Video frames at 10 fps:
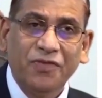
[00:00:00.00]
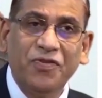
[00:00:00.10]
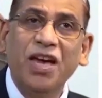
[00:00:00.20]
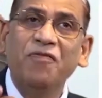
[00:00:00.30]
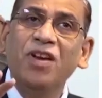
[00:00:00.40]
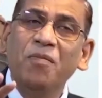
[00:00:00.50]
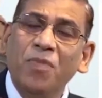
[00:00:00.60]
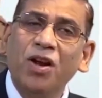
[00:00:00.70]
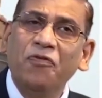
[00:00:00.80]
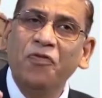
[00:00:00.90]
We have
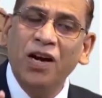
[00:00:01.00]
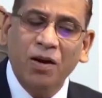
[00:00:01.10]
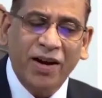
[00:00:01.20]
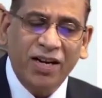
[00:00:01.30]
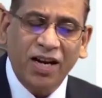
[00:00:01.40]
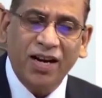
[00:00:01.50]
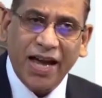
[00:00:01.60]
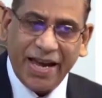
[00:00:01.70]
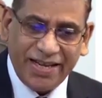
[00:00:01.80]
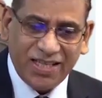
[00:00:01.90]
number of fundamental
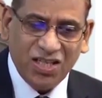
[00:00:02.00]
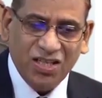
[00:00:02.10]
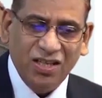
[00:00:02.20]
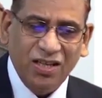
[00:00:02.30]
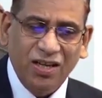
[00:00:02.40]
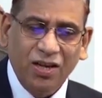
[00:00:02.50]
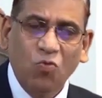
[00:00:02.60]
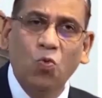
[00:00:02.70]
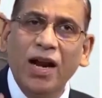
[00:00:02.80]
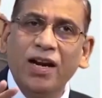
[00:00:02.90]
rights.
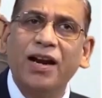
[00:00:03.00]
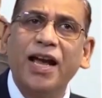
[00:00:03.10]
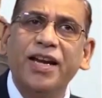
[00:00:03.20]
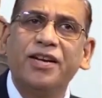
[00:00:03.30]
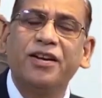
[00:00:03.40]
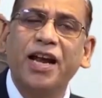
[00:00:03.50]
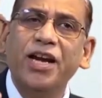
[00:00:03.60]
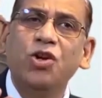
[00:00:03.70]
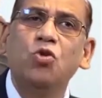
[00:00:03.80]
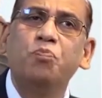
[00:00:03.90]
One
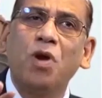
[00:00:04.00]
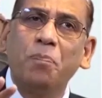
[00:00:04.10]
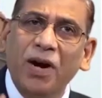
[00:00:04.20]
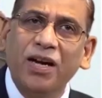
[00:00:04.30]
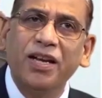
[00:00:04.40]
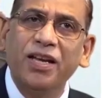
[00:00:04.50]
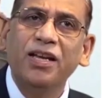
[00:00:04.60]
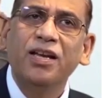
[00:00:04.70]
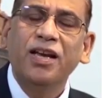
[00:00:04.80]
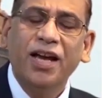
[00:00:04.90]
right to property,
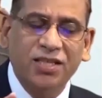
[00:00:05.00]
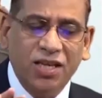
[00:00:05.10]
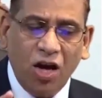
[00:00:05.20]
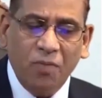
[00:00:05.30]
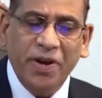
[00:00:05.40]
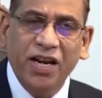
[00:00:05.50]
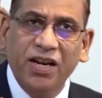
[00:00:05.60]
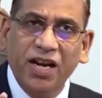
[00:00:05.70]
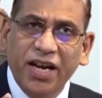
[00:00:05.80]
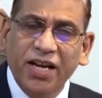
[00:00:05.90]
has now been
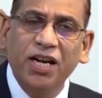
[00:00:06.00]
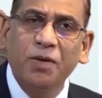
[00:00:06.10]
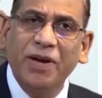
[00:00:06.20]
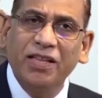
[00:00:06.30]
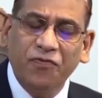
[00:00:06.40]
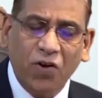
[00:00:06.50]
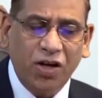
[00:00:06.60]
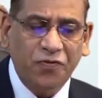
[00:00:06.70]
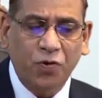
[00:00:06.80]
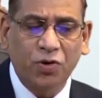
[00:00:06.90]
deleted by the
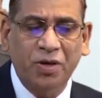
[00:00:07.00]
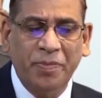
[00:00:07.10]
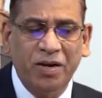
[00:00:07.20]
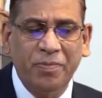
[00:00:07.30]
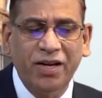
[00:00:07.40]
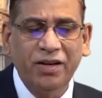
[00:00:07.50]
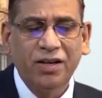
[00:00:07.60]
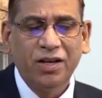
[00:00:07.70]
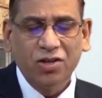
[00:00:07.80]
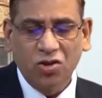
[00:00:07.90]
44th Amendment.
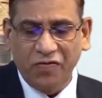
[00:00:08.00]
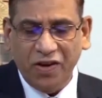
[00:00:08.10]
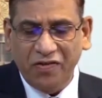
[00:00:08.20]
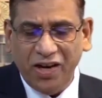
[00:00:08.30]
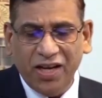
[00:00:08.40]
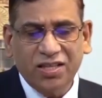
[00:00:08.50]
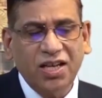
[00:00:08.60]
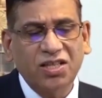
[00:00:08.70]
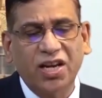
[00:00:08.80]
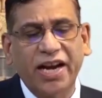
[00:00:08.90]
So we will
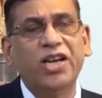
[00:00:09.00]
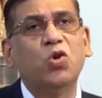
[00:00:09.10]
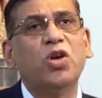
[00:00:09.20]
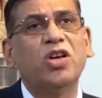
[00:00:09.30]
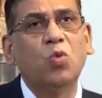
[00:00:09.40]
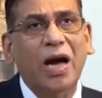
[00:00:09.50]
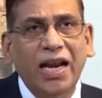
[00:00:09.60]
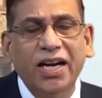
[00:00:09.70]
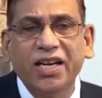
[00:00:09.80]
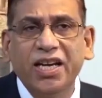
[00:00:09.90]
discuss right to
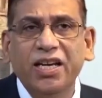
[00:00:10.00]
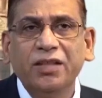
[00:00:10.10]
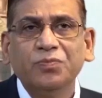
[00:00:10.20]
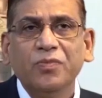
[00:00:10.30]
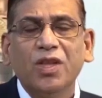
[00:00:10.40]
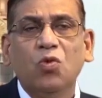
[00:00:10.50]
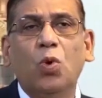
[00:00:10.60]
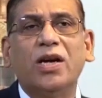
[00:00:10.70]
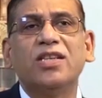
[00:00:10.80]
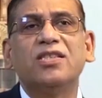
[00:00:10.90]
equality,
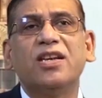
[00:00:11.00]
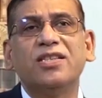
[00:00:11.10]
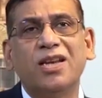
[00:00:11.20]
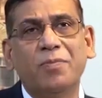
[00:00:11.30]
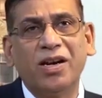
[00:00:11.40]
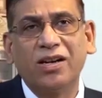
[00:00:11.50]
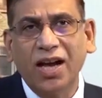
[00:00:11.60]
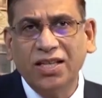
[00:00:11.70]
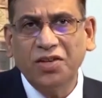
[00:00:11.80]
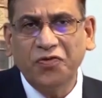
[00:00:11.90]
what is reasonable
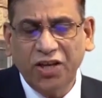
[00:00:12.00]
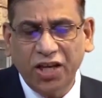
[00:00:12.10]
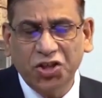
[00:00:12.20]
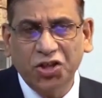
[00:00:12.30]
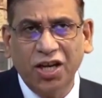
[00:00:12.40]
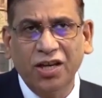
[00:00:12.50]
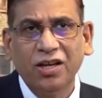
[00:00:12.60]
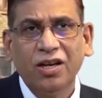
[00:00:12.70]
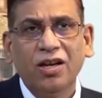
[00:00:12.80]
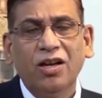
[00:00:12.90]

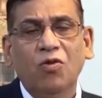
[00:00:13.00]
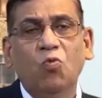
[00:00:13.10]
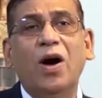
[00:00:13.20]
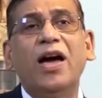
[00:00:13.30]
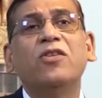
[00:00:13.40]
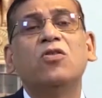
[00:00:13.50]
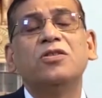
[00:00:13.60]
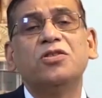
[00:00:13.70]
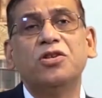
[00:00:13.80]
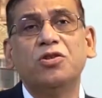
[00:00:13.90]
classification, why
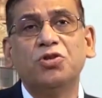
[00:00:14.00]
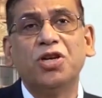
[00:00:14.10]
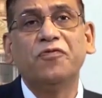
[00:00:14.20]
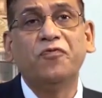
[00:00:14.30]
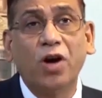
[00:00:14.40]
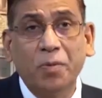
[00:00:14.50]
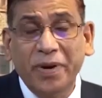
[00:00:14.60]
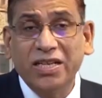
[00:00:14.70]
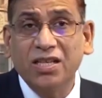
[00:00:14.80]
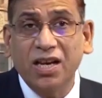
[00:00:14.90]
Constitution
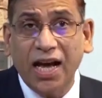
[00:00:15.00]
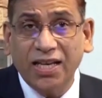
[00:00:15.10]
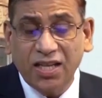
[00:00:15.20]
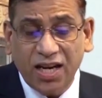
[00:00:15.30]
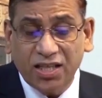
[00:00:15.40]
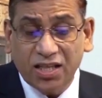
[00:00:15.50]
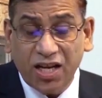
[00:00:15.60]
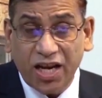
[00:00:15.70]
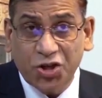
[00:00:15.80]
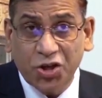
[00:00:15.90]
forbids class
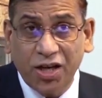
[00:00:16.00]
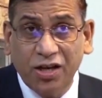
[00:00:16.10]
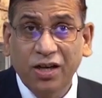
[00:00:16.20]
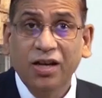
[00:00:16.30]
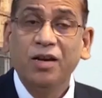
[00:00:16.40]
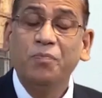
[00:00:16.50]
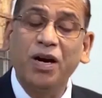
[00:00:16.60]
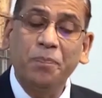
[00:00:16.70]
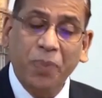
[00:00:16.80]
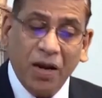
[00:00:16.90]
legislation
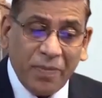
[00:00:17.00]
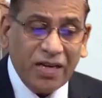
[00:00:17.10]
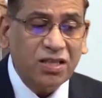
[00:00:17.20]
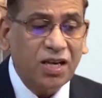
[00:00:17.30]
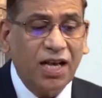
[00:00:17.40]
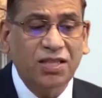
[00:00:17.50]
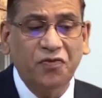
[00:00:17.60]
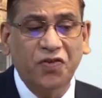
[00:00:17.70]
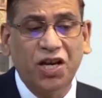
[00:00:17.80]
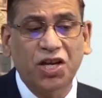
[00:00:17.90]
but permits
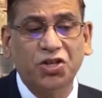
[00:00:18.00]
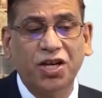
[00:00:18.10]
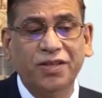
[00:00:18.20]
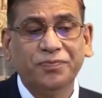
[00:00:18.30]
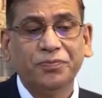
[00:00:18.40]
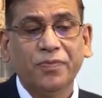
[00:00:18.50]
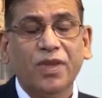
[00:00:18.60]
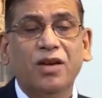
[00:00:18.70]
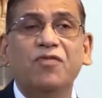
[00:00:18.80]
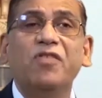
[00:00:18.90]
classification.
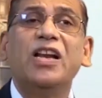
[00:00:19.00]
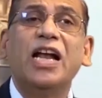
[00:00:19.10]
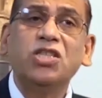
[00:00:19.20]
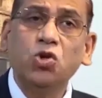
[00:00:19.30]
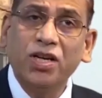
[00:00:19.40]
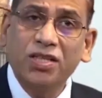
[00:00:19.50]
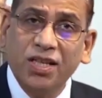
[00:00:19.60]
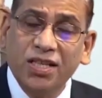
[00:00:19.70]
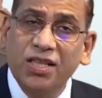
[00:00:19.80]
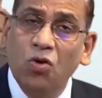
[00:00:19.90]
We will also
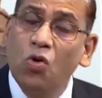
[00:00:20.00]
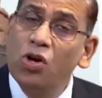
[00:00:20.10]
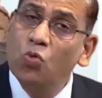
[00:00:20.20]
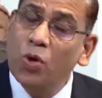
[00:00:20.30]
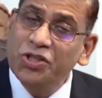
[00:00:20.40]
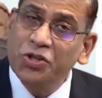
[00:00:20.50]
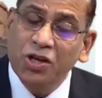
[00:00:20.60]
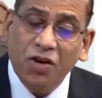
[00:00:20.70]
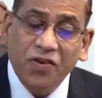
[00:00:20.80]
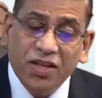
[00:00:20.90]
discuss the whole
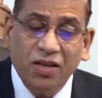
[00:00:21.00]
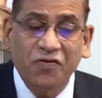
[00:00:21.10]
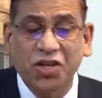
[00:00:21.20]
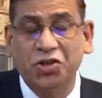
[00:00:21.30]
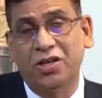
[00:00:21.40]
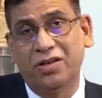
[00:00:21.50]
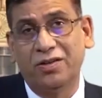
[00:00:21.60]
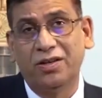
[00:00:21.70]
question of reservation,